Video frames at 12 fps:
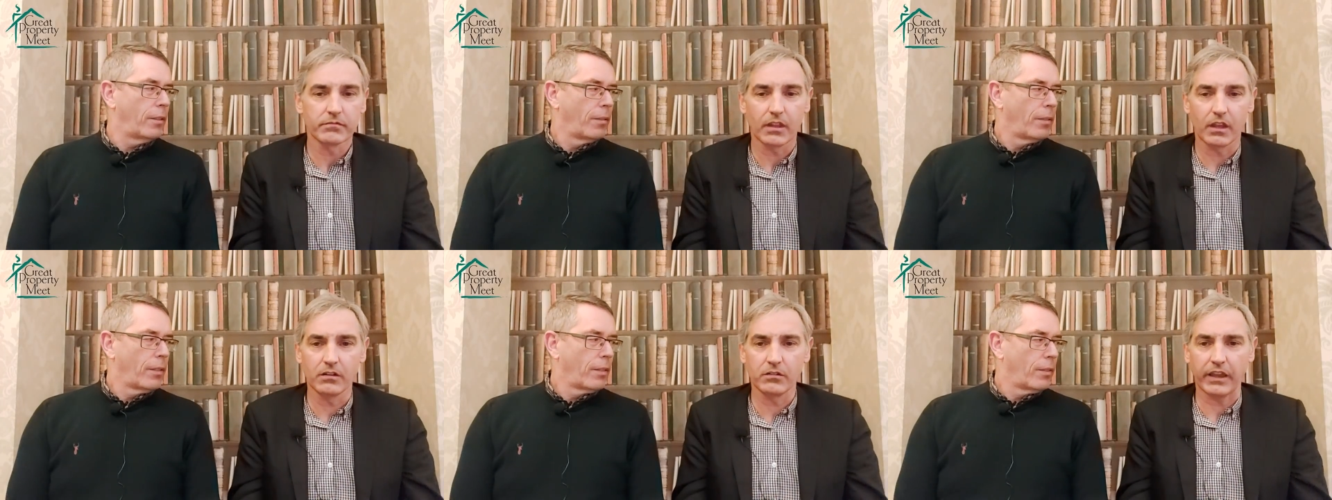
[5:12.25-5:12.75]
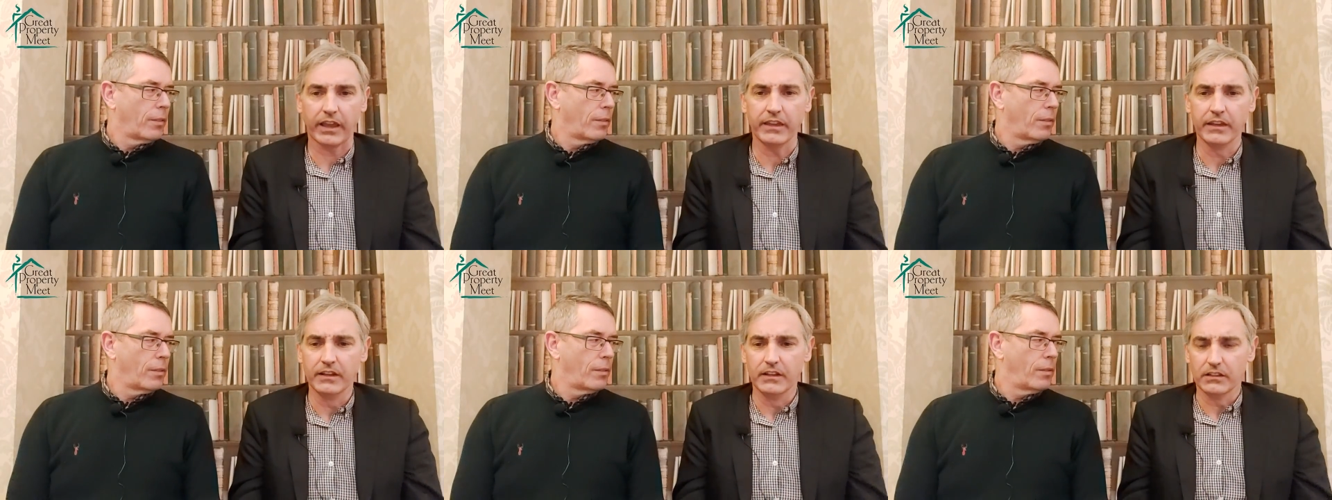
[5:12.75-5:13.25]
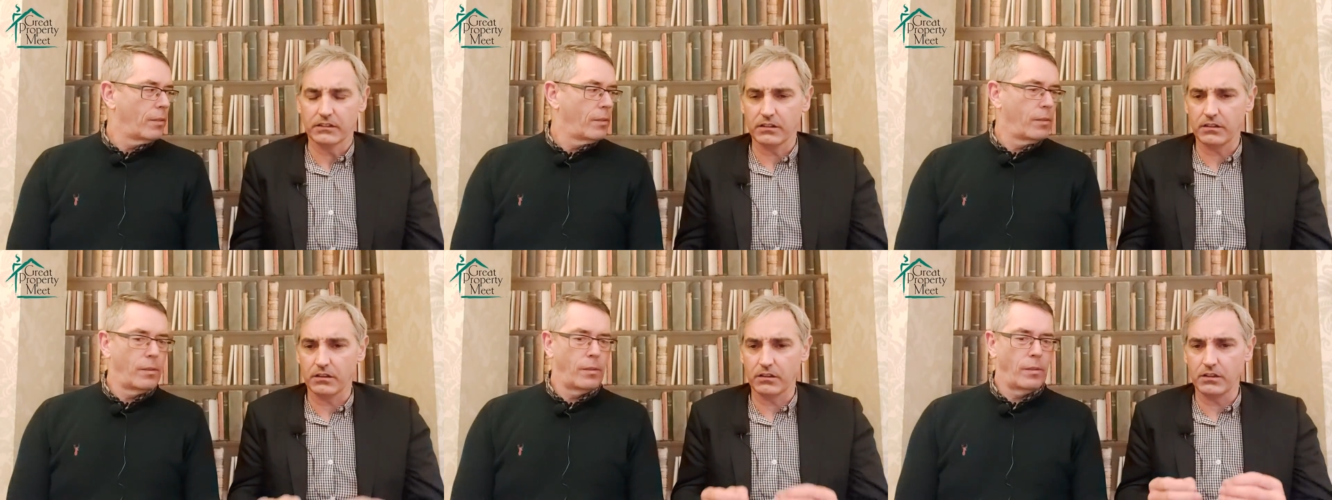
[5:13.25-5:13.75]
Speaker 1: Okay, so
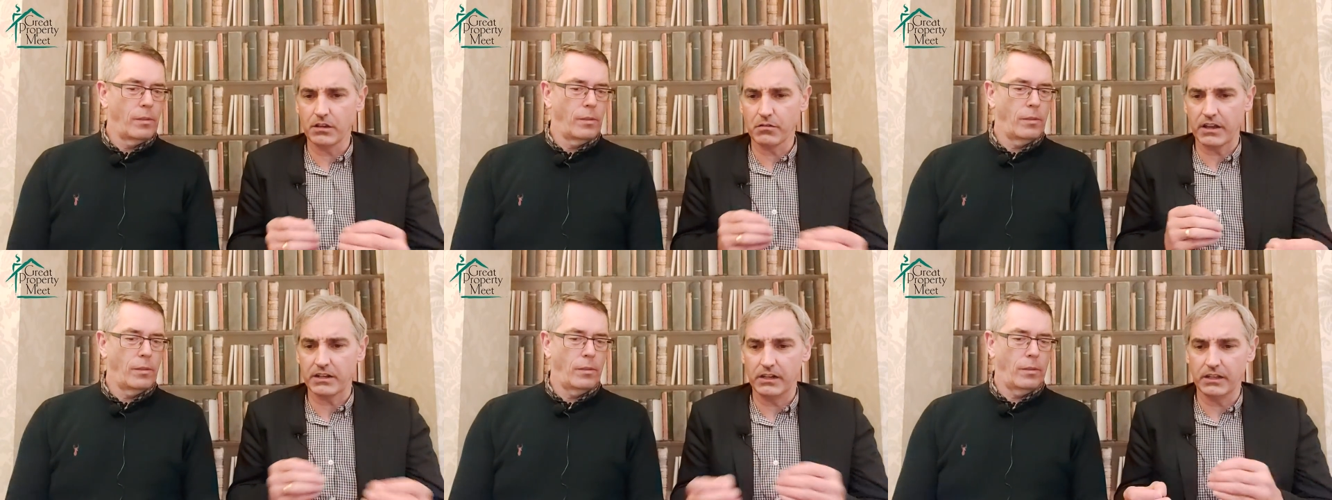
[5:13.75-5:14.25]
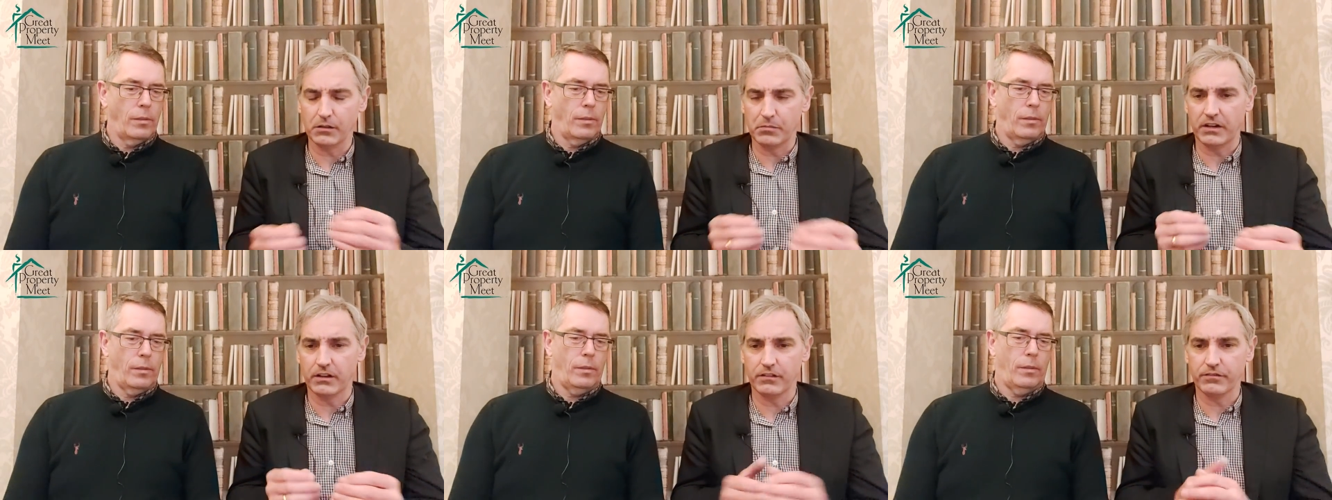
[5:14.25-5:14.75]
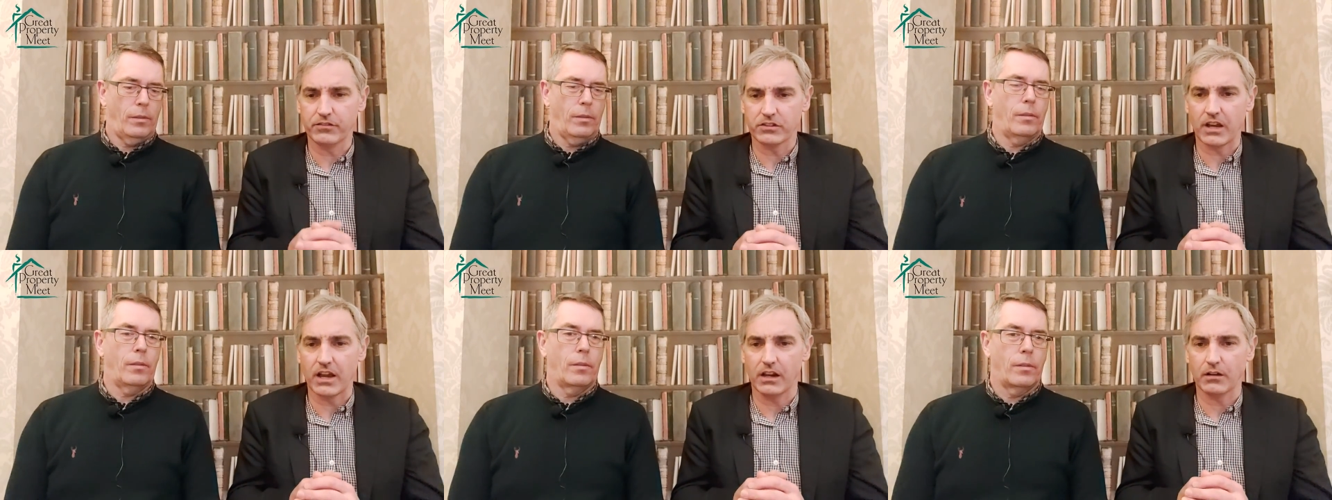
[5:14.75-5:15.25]
you had a little bit of
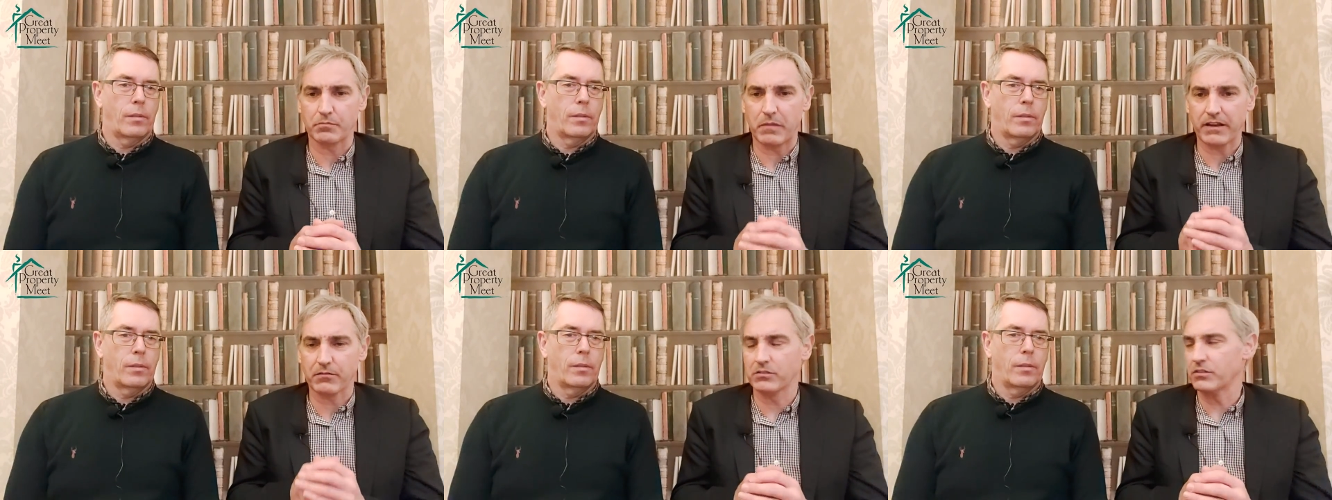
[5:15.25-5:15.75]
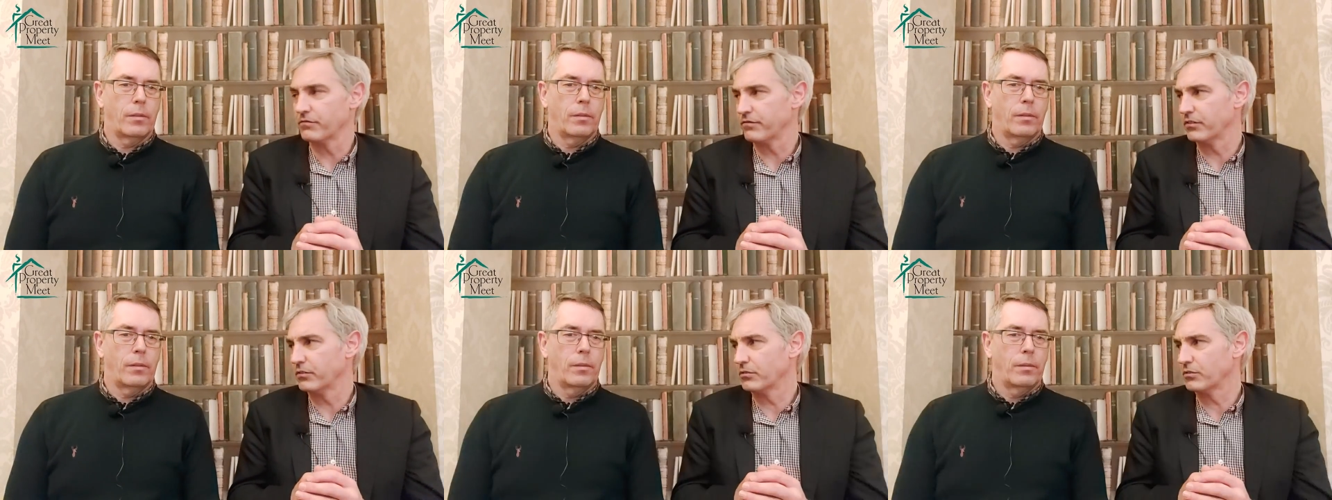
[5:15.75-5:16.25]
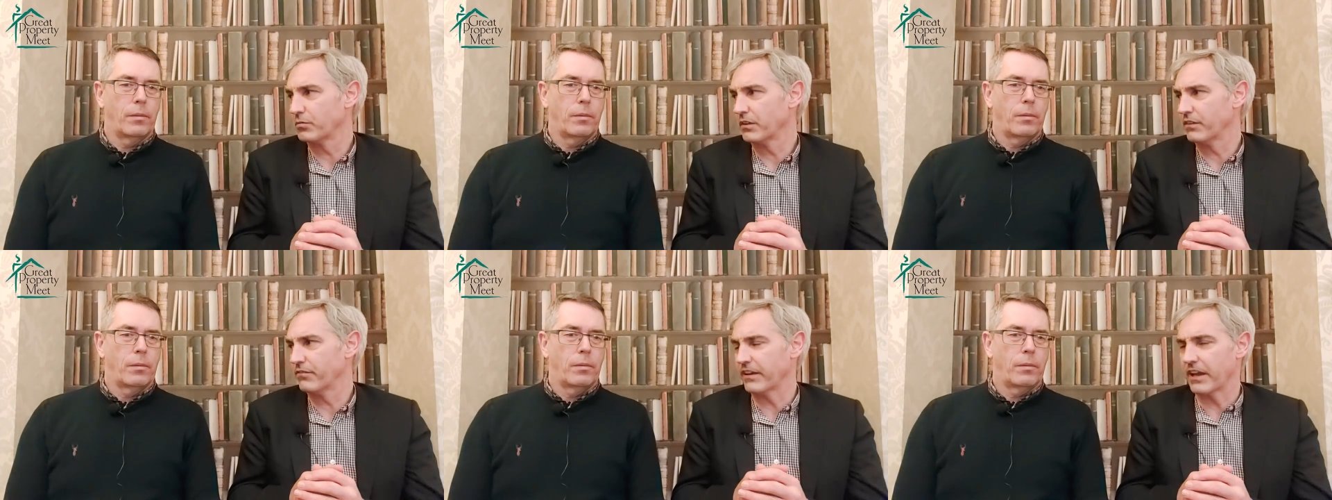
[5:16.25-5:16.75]
dialogue backwards and forwards with
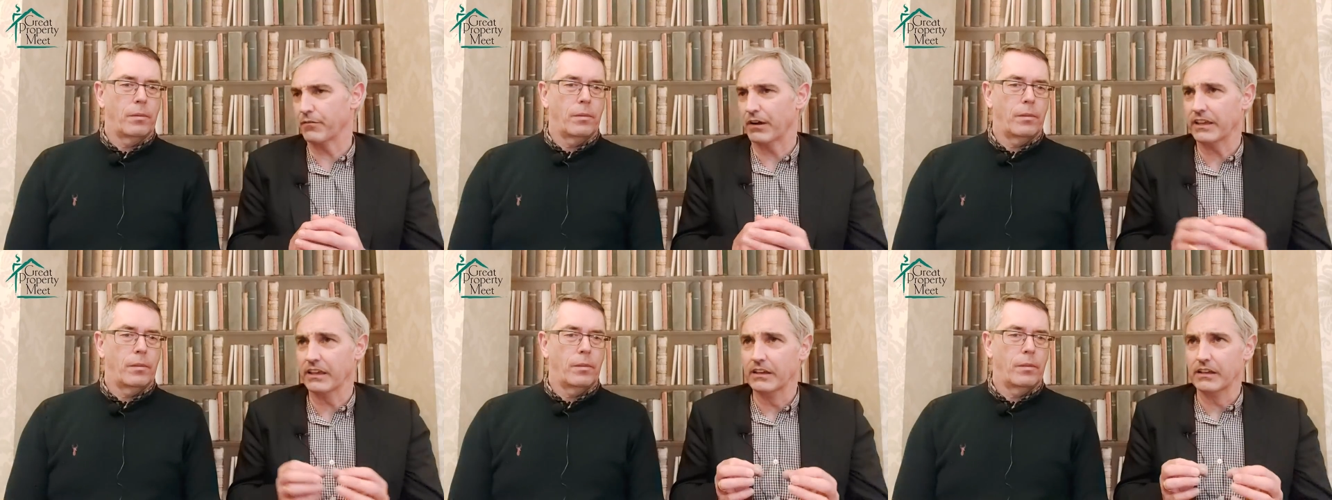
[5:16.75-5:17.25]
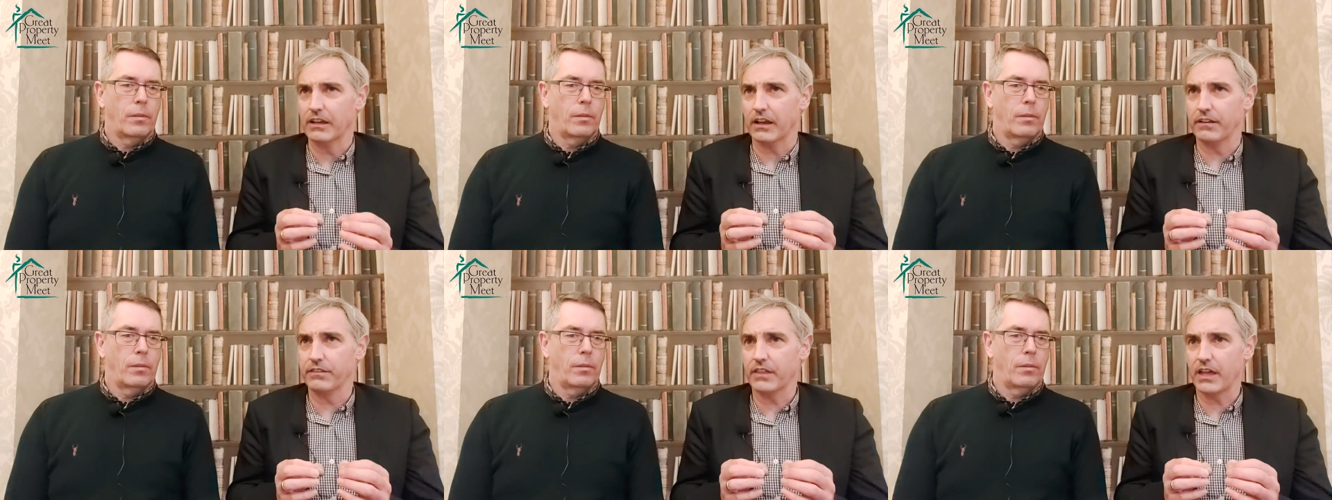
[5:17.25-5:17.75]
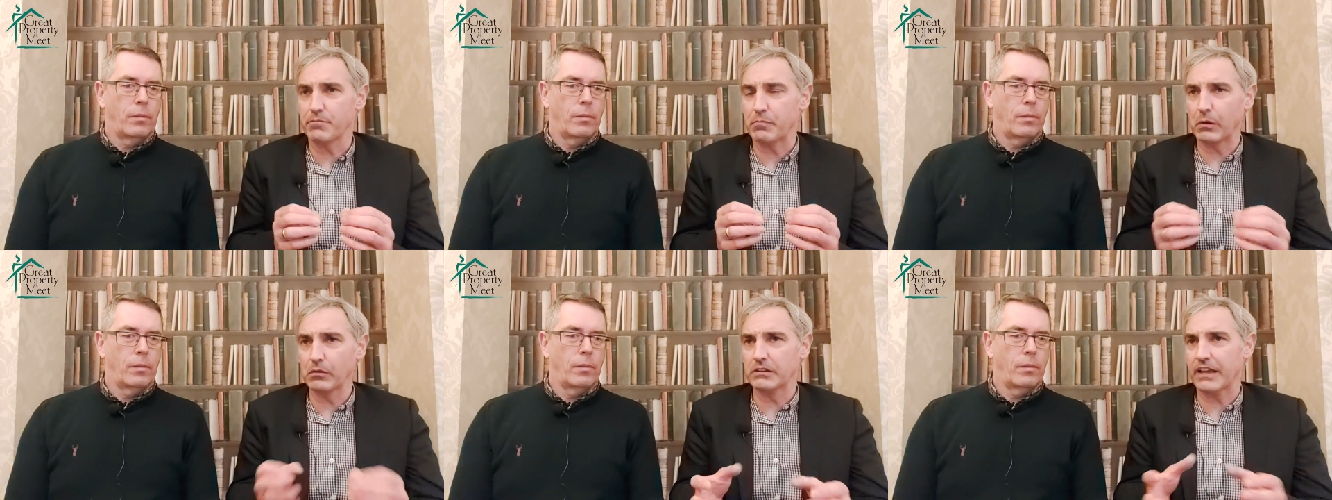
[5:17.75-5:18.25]
the VOA, and they
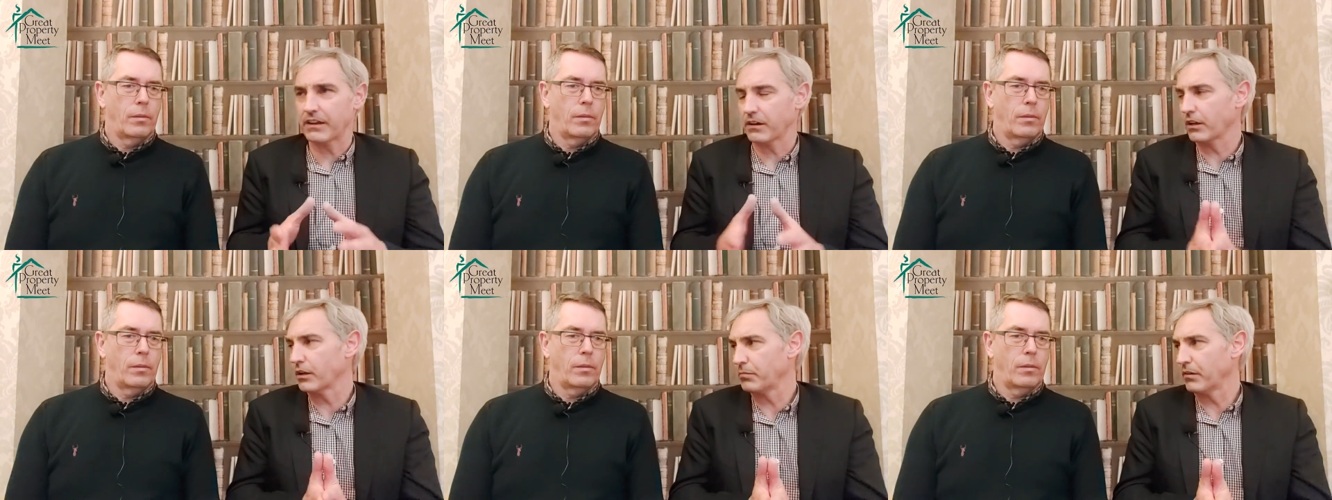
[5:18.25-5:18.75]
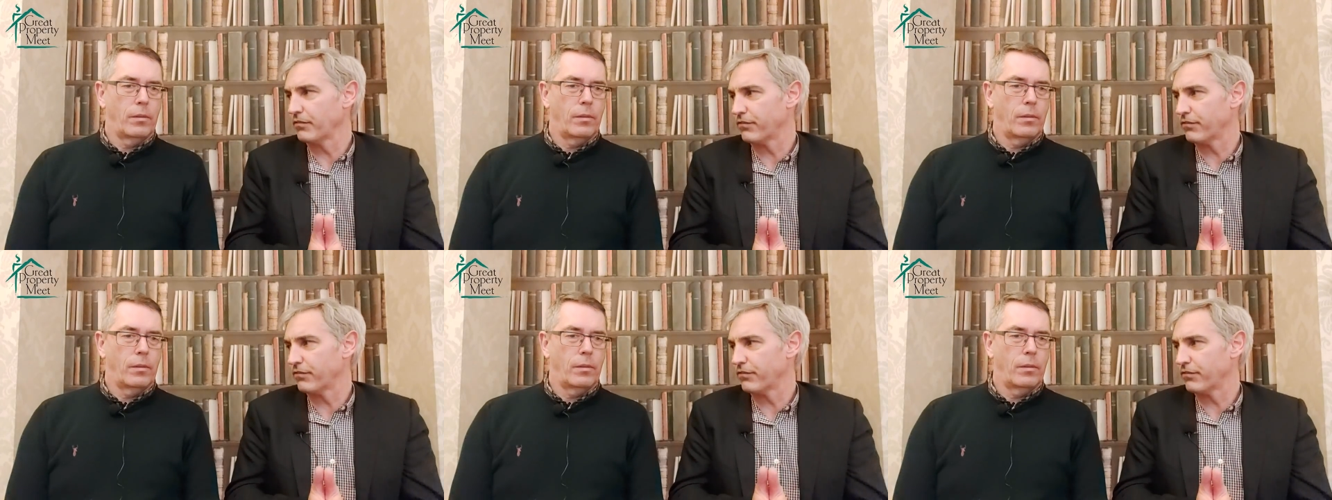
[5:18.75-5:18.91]
pulled out a couple of